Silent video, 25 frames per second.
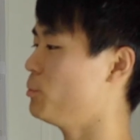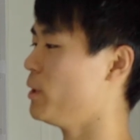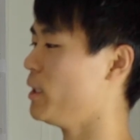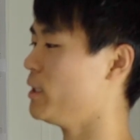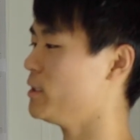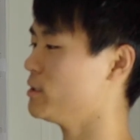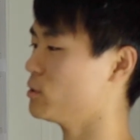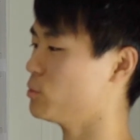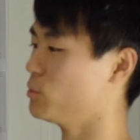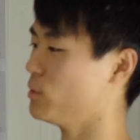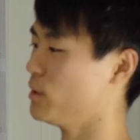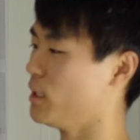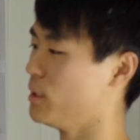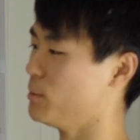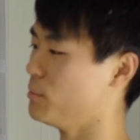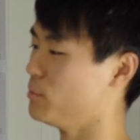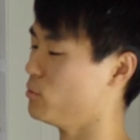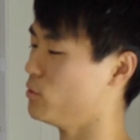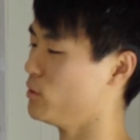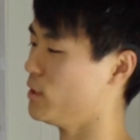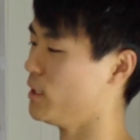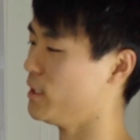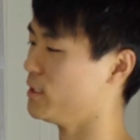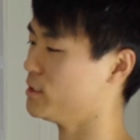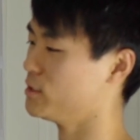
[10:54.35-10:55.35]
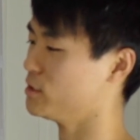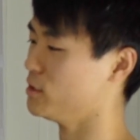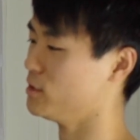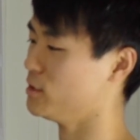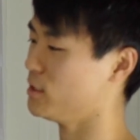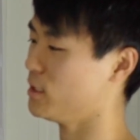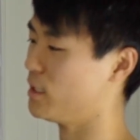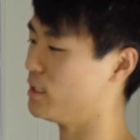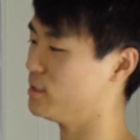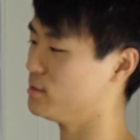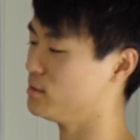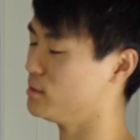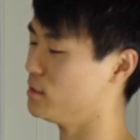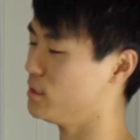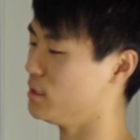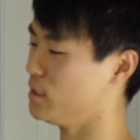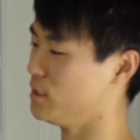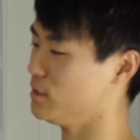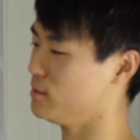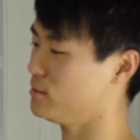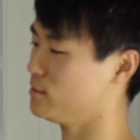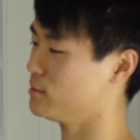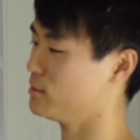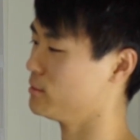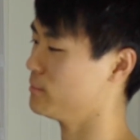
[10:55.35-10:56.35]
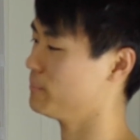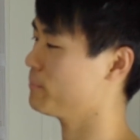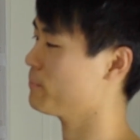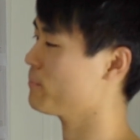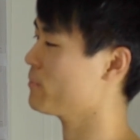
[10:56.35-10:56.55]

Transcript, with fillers: impressed when I when I actually tested these.